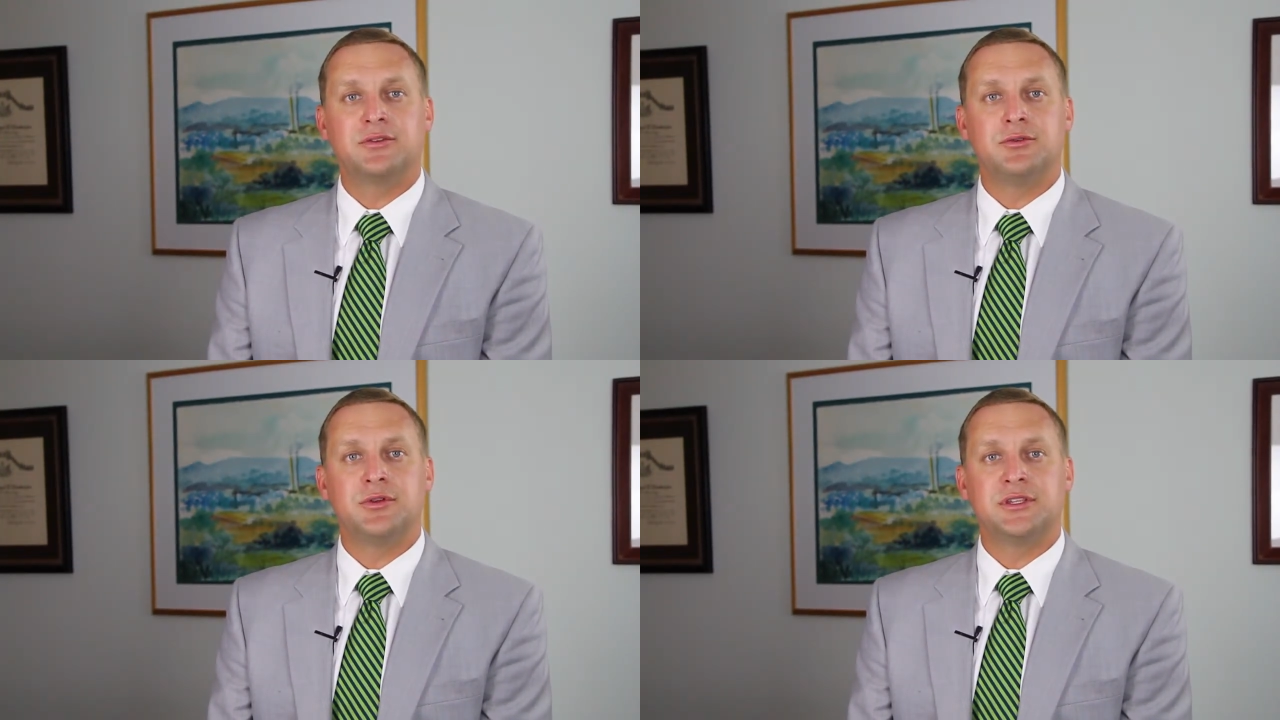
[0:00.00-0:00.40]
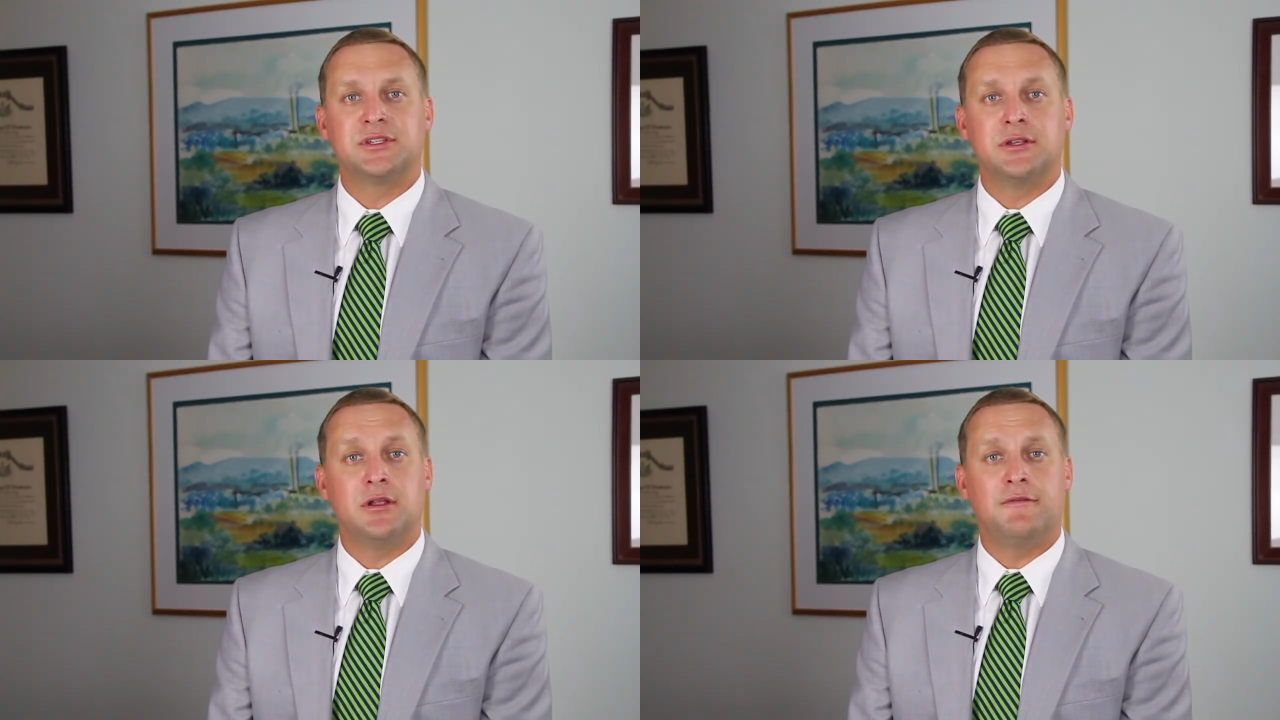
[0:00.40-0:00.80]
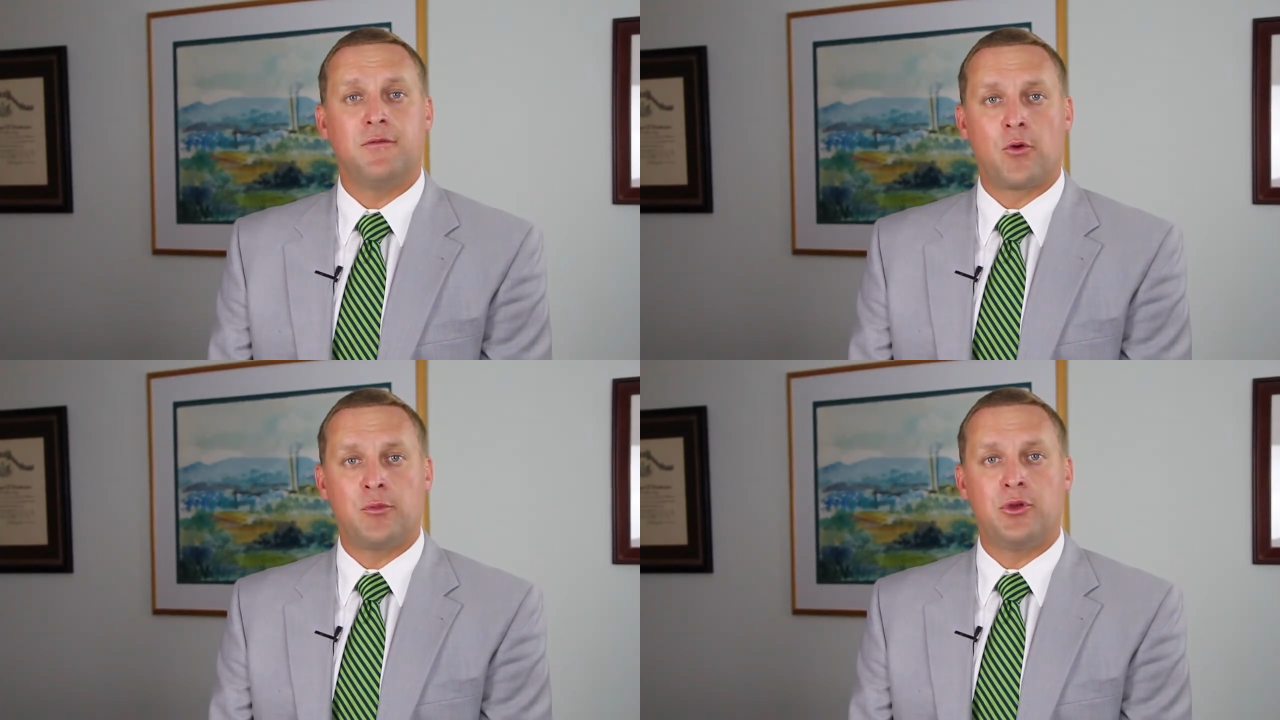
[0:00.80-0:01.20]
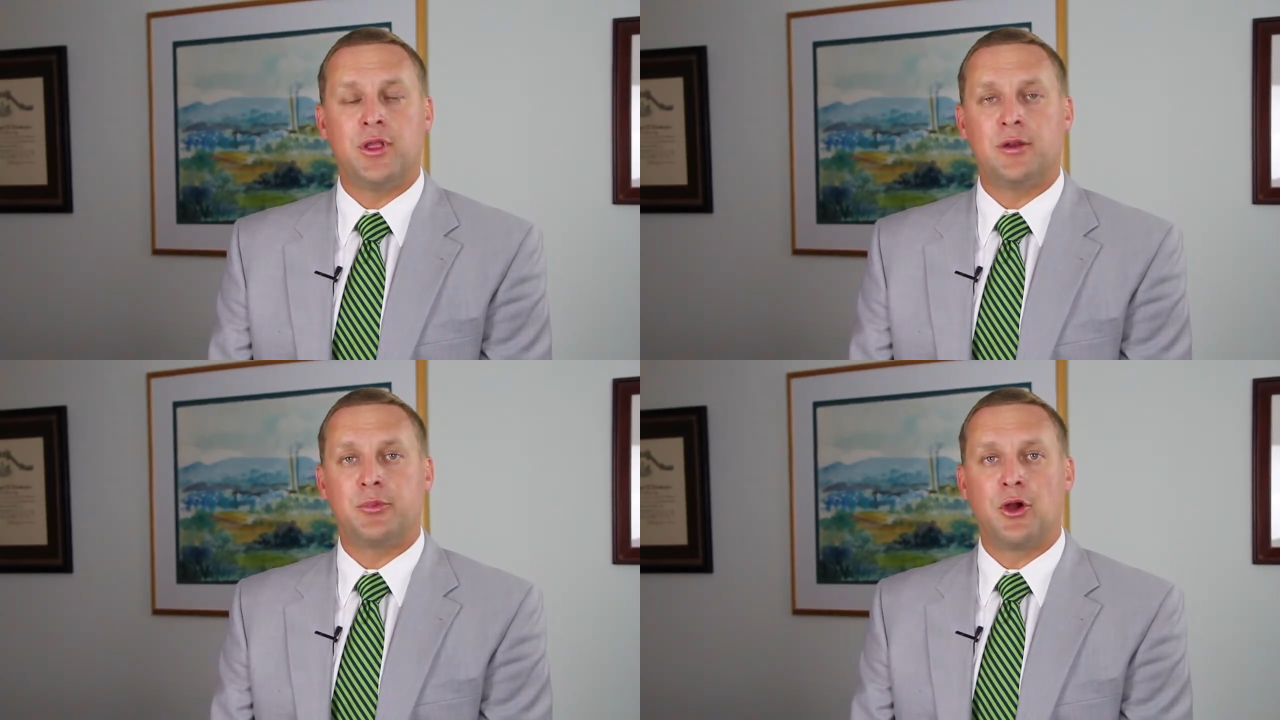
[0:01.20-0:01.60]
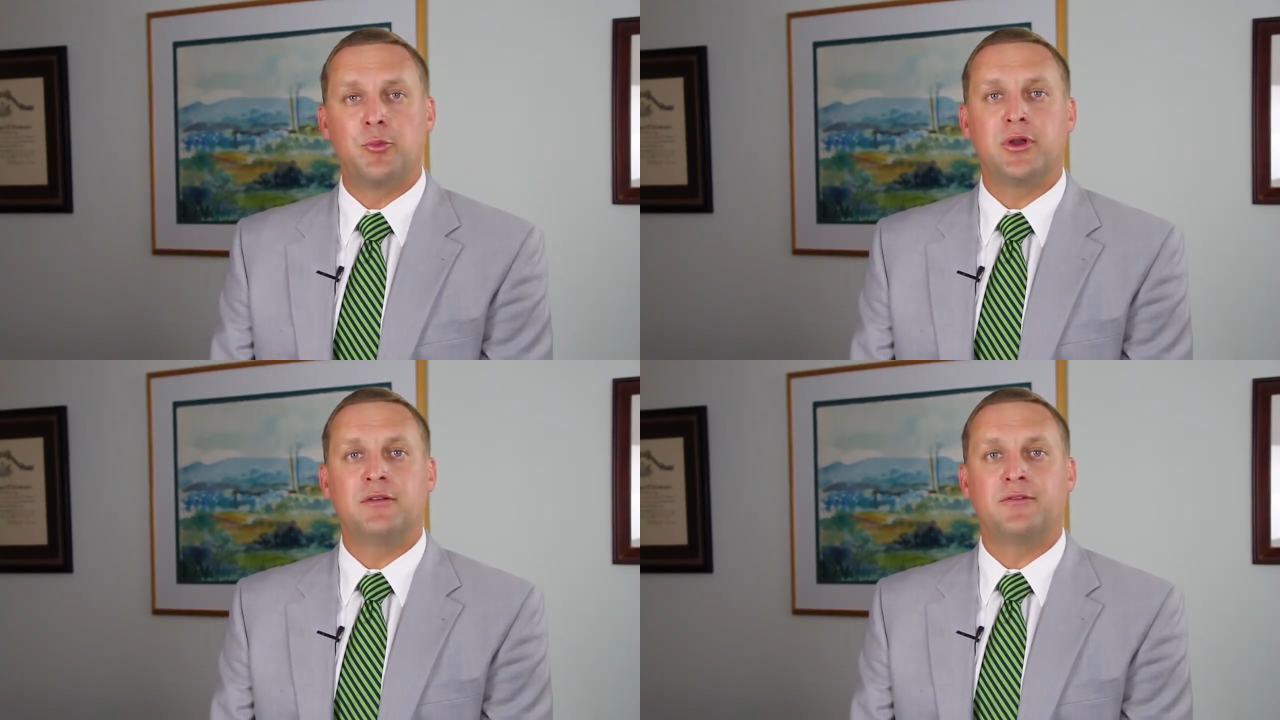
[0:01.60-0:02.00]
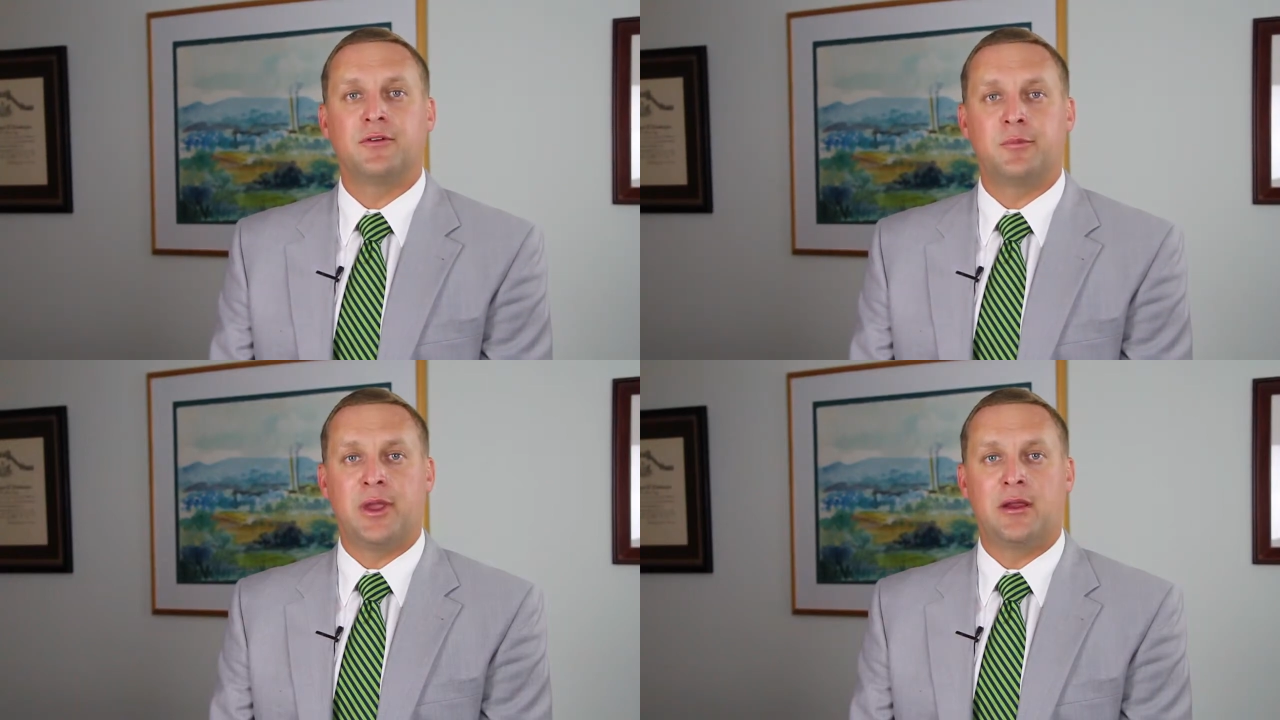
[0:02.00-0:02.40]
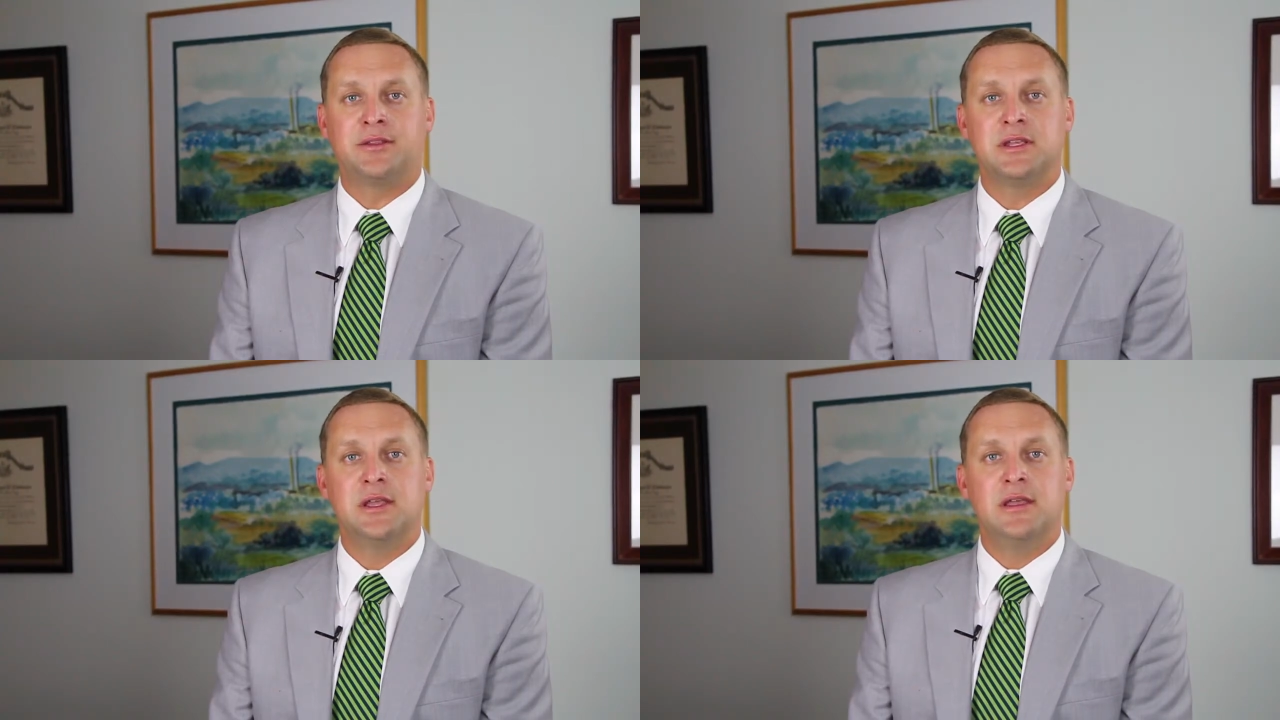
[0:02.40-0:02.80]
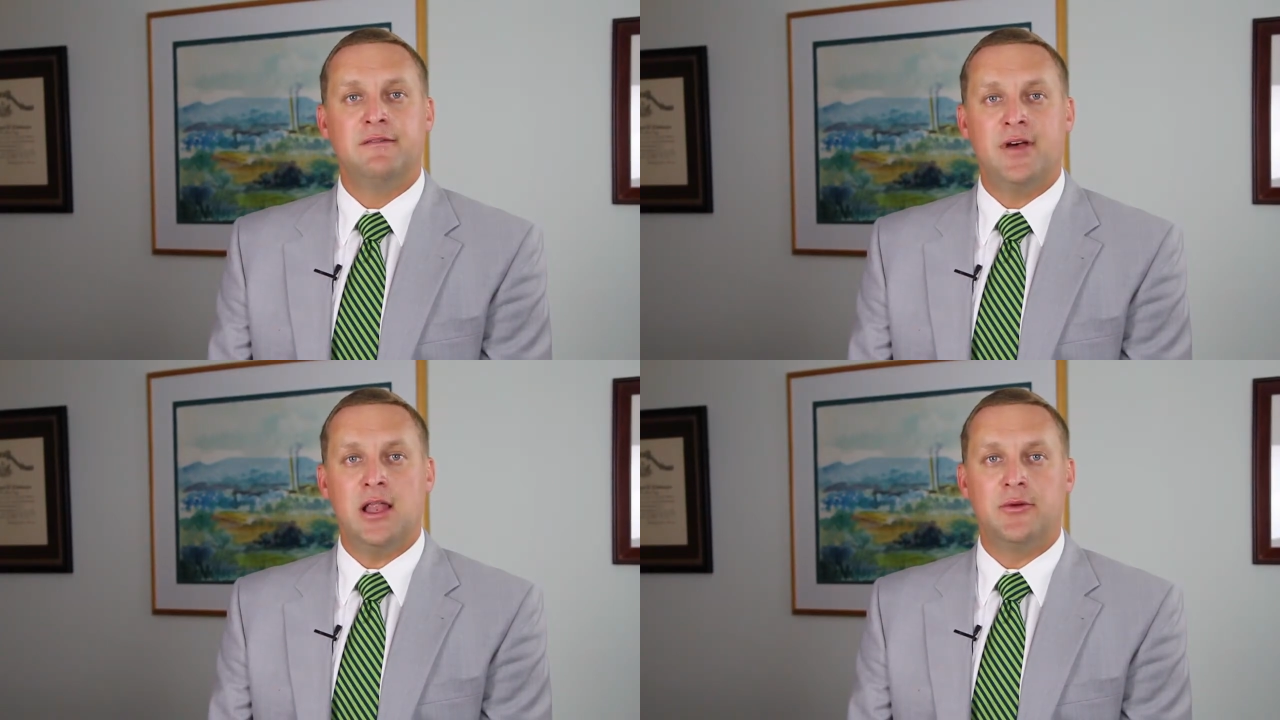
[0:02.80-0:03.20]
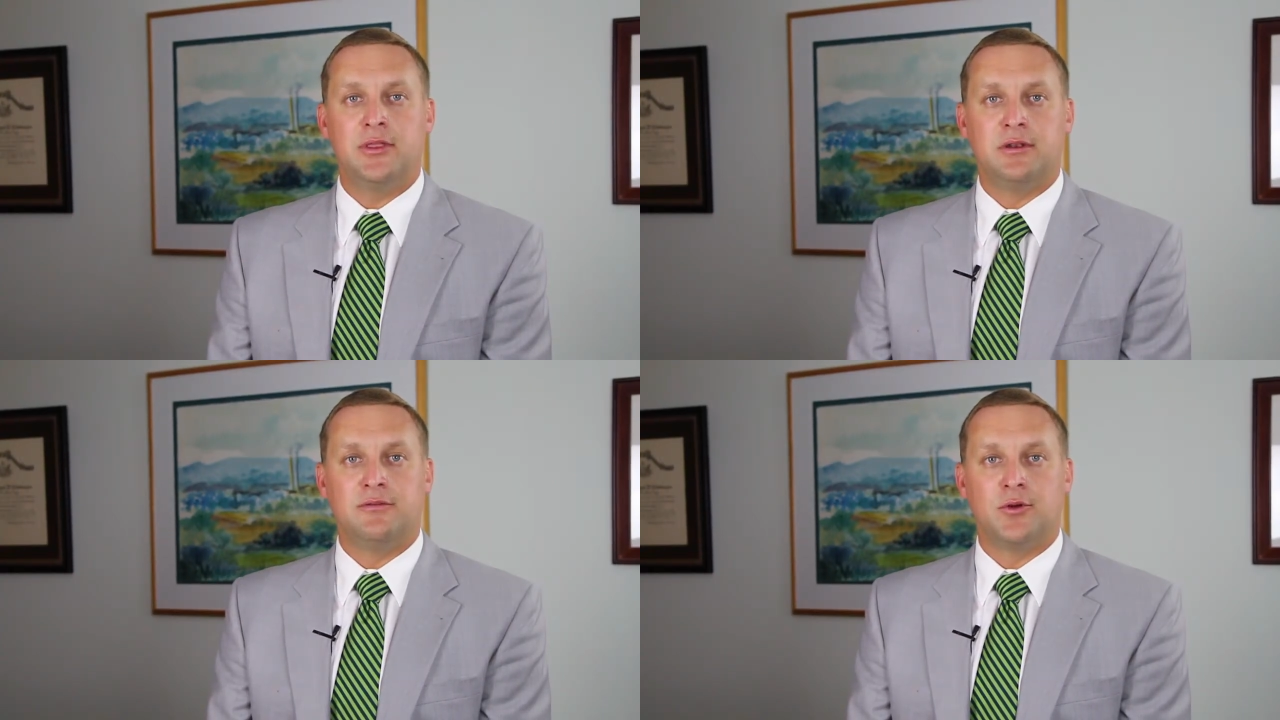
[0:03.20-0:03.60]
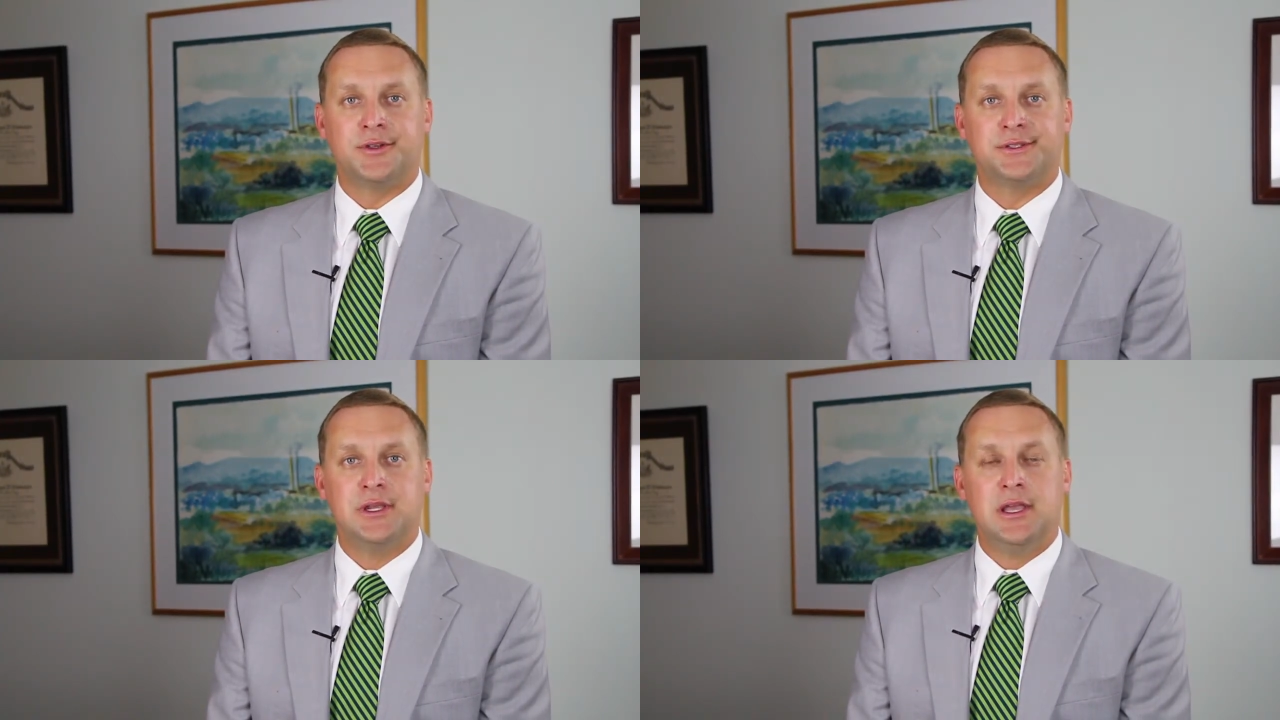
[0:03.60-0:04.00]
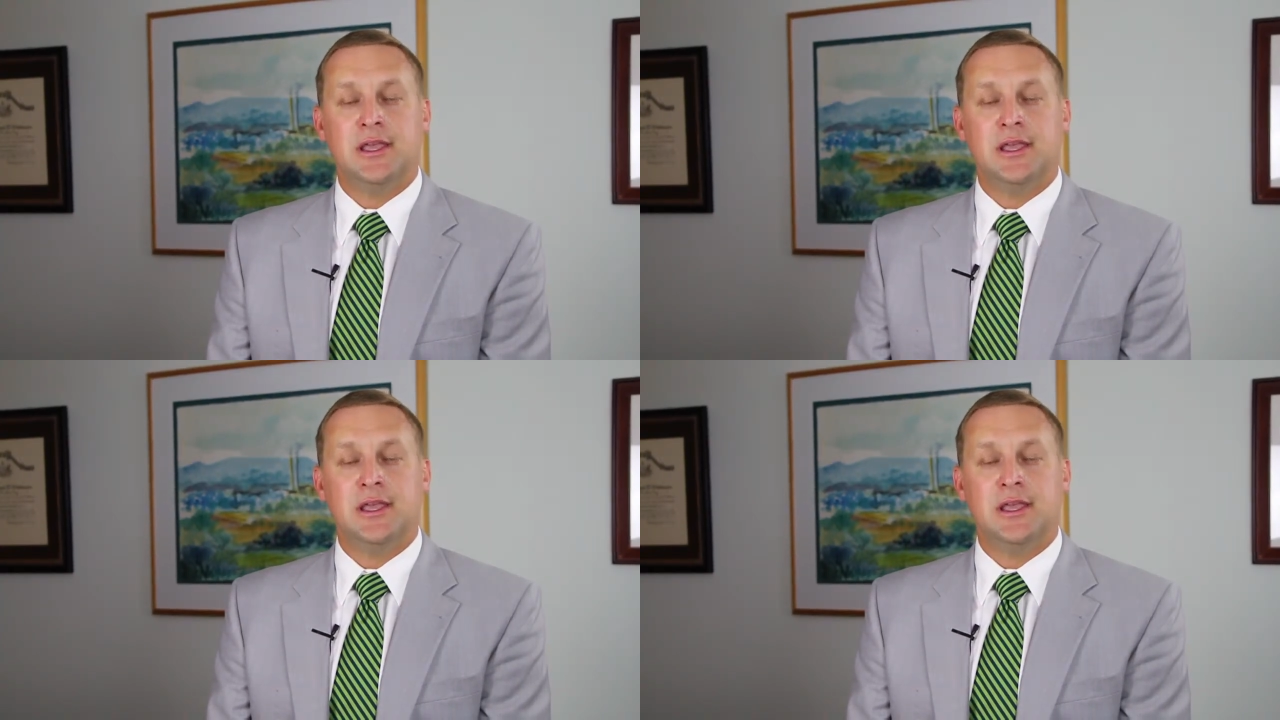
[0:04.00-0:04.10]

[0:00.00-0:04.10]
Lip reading: school is still affordable and appropriate for the parents following the divorce.